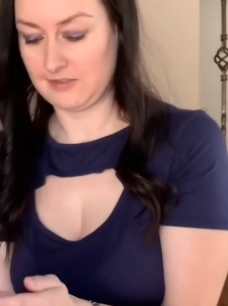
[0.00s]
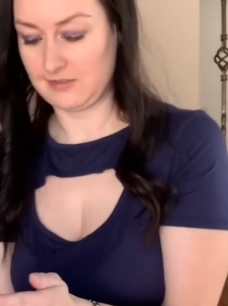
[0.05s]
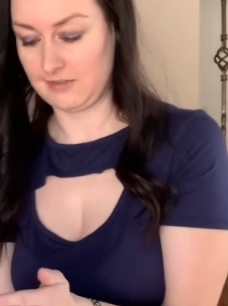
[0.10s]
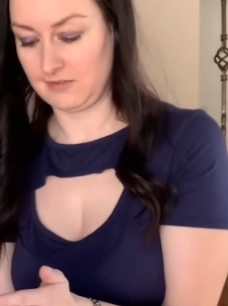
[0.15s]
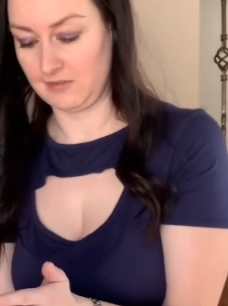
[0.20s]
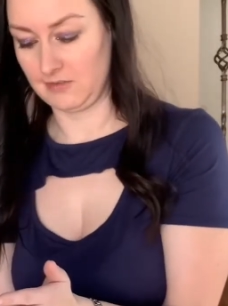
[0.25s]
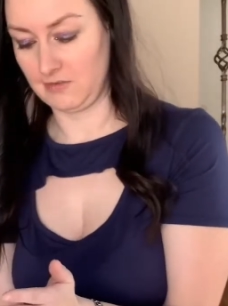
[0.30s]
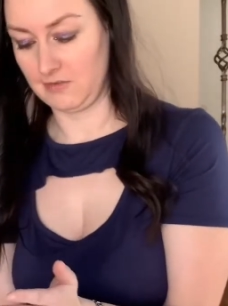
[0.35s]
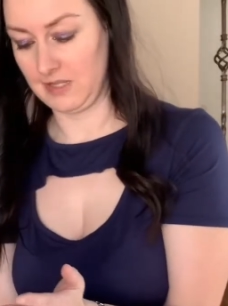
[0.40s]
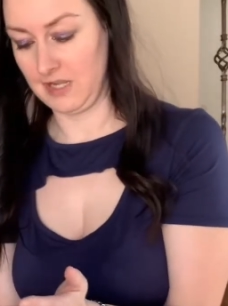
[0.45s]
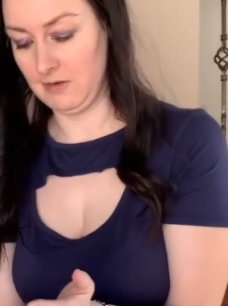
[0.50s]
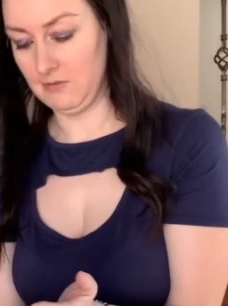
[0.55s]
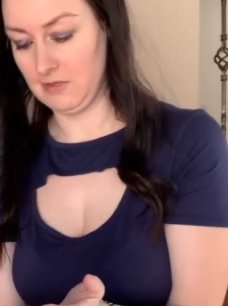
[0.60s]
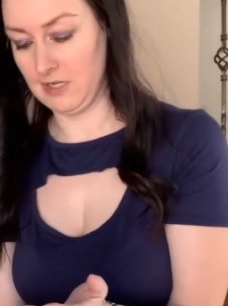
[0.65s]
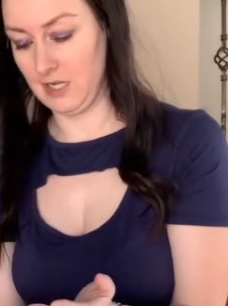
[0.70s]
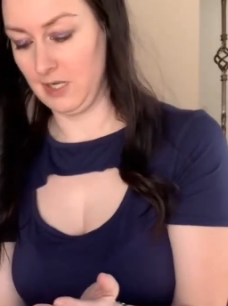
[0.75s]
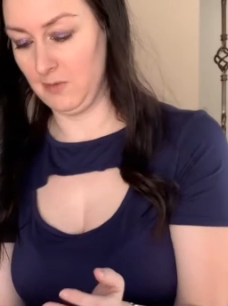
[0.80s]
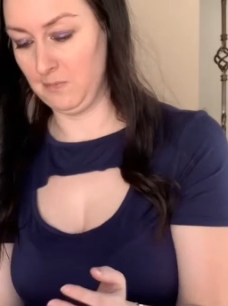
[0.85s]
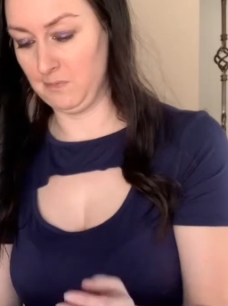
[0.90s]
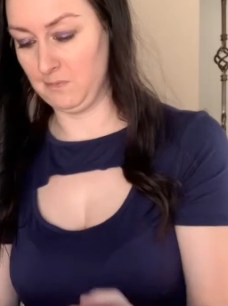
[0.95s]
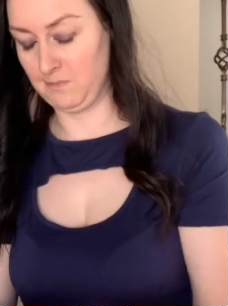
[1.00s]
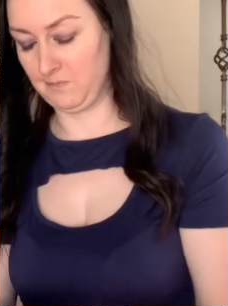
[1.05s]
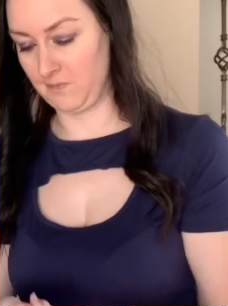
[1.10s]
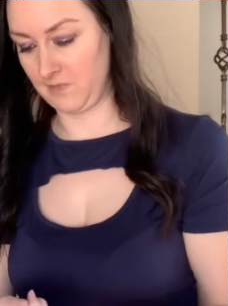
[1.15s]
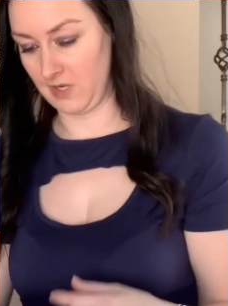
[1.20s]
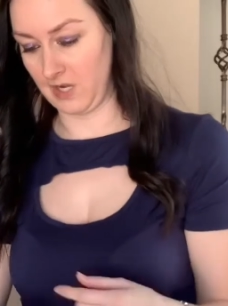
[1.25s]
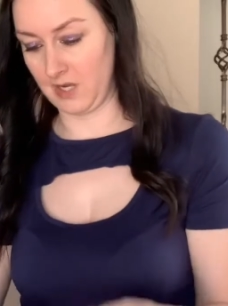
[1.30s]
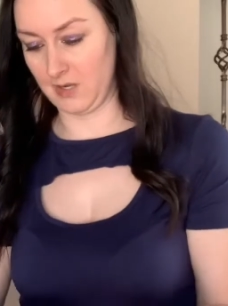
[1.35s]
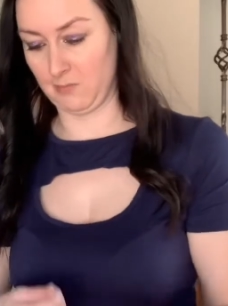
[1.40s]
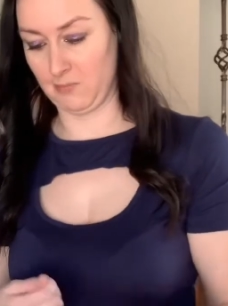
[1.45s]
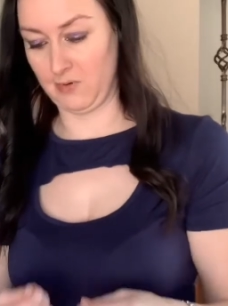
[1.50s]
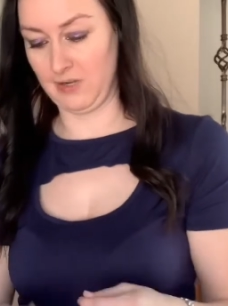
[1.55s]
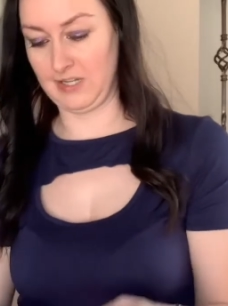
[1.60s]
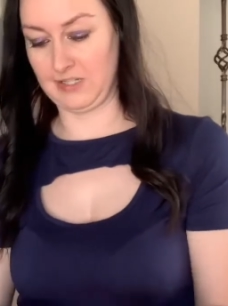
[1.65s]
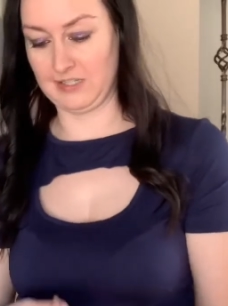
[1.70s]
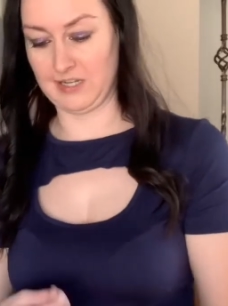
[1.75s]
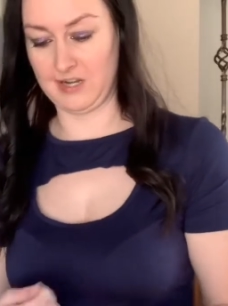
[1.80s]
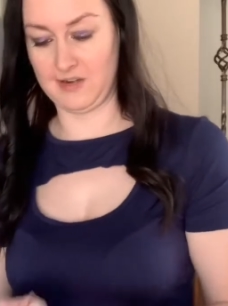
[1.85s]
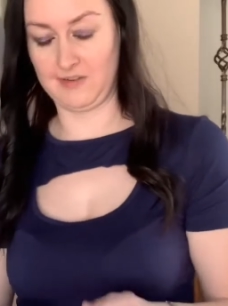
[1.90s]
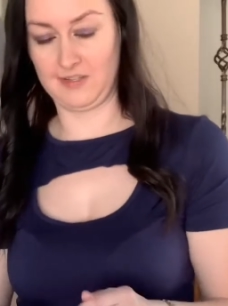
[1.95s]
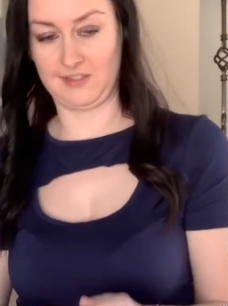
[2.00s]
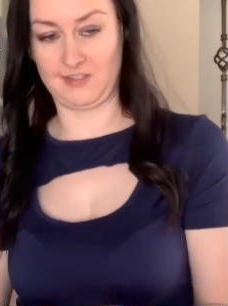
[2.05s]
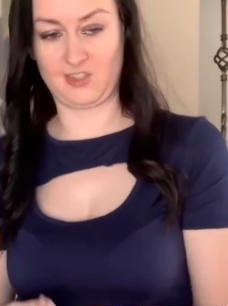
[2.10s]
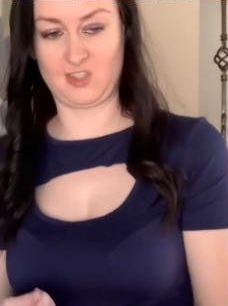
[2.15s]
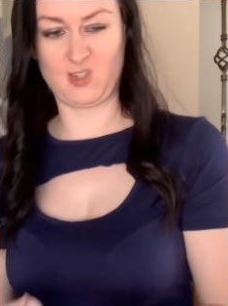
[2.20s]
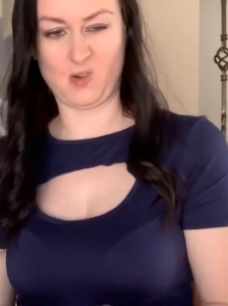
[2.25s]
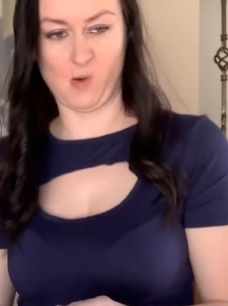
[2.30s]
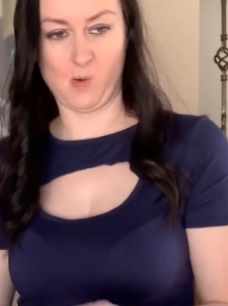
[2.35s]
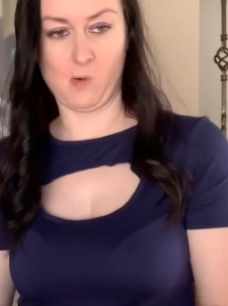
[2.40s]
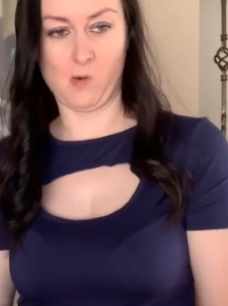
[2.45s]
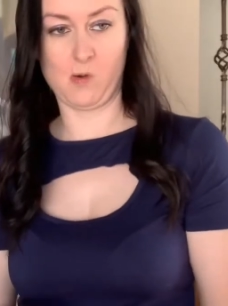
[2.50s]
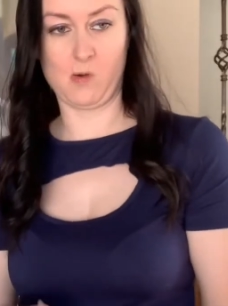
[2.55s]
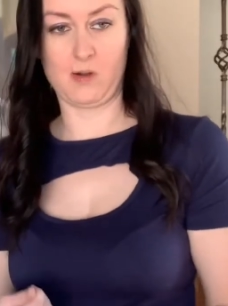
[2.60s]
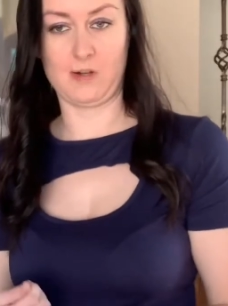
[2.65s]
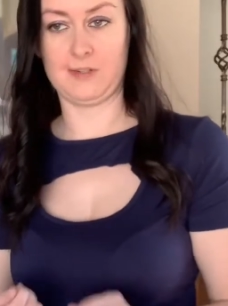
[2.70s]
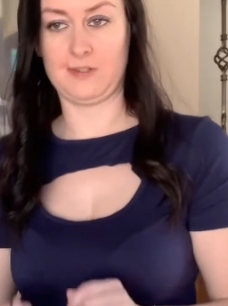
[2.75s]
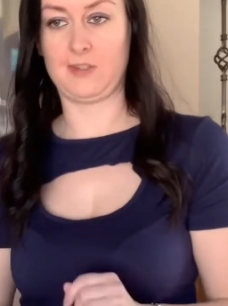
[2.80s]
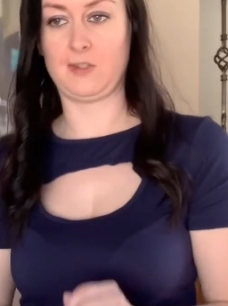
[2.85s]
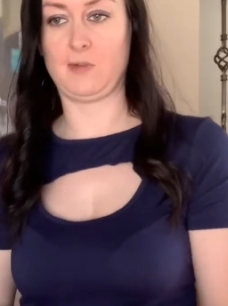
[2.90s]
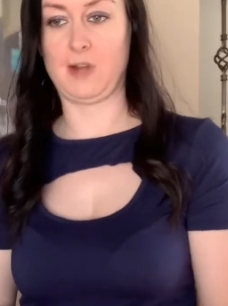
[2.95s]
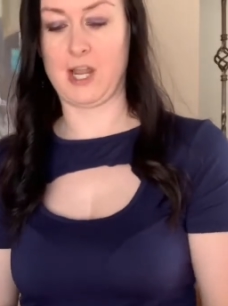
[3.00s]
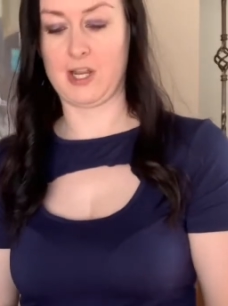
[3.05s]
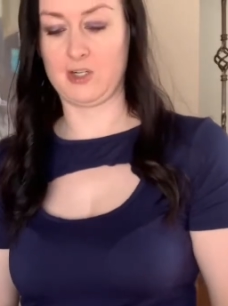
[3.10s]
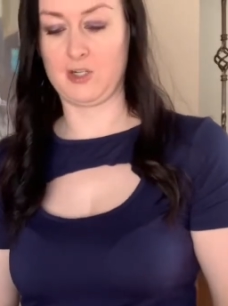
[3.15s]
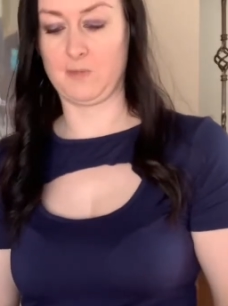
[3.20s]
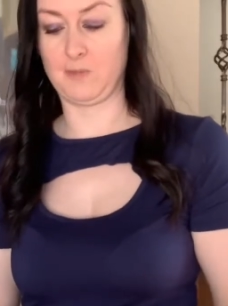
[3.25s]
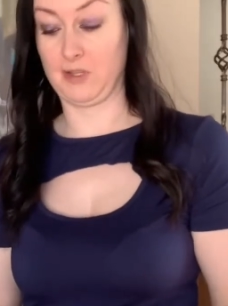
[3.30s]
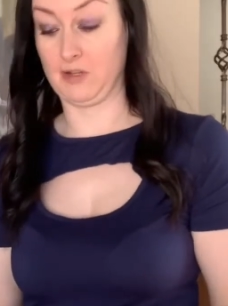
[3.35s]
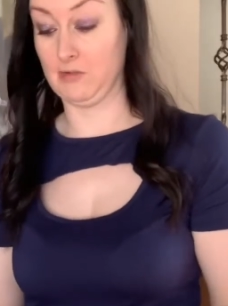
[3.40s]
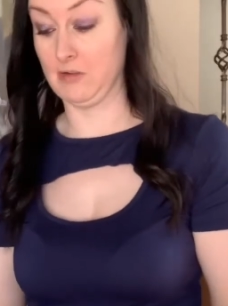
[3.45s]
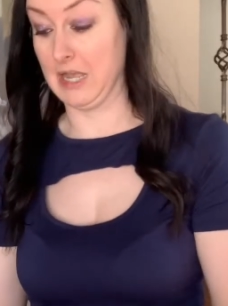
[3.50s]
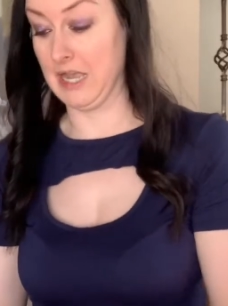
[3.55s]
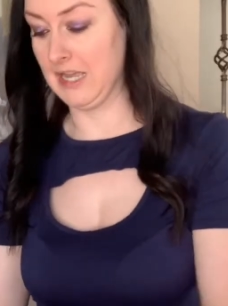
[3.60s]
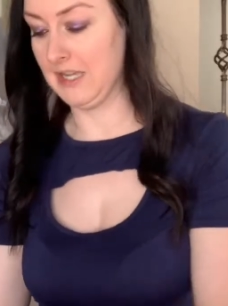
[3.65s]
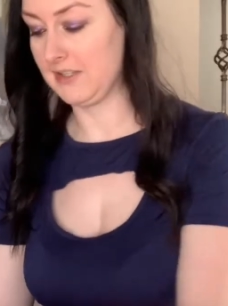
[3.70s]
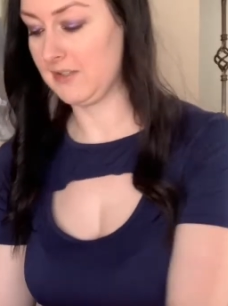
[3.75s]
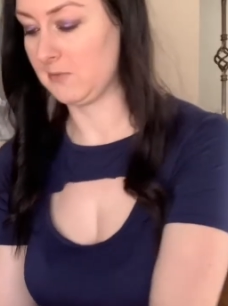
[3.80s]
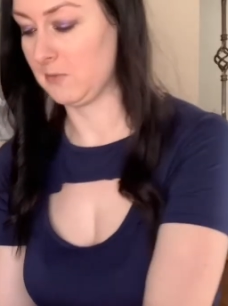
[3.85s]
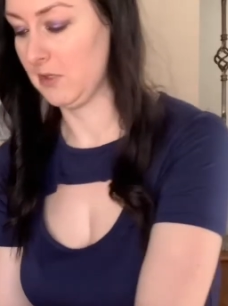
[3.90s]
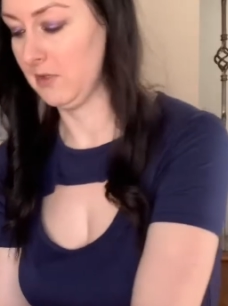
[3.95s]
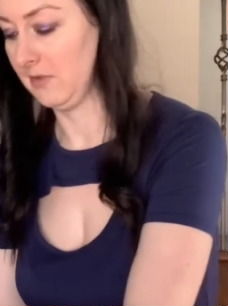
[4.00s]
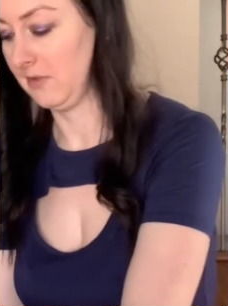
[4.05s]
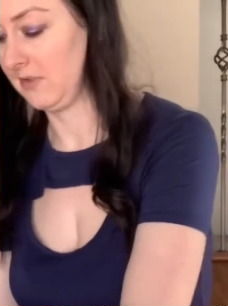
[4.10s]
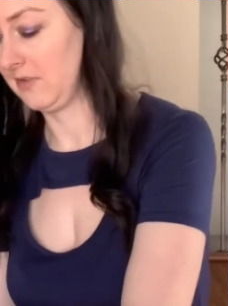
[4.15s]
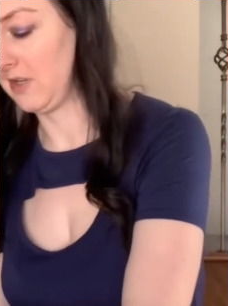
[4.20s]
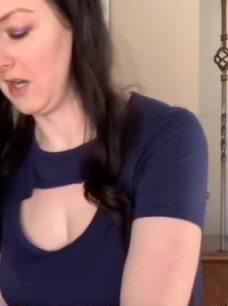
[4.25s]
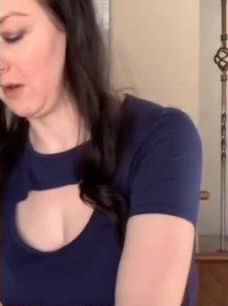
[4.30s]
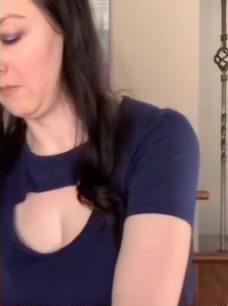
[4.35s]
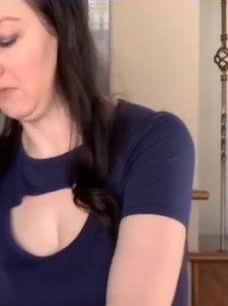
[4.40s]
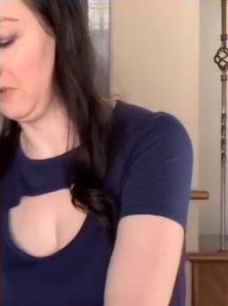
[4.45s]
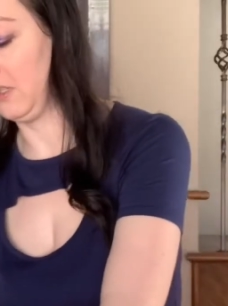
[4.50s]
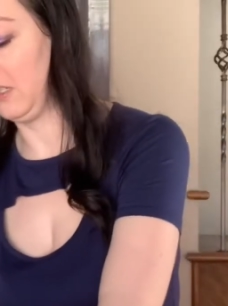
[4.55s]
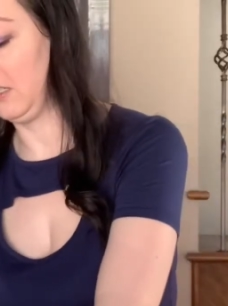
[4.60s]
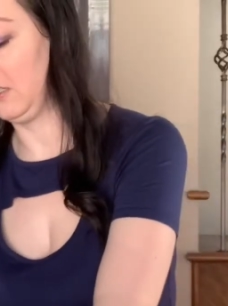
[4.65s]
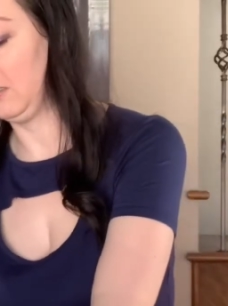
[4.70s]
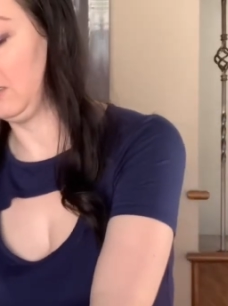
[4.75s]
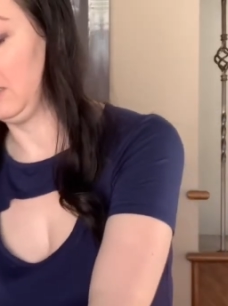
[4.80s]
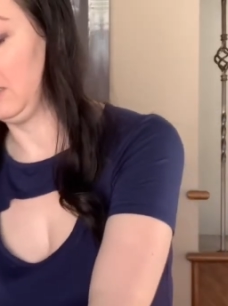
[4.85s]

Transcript: So that will help kind of break down and score and scratch up the glass while it's tumbling.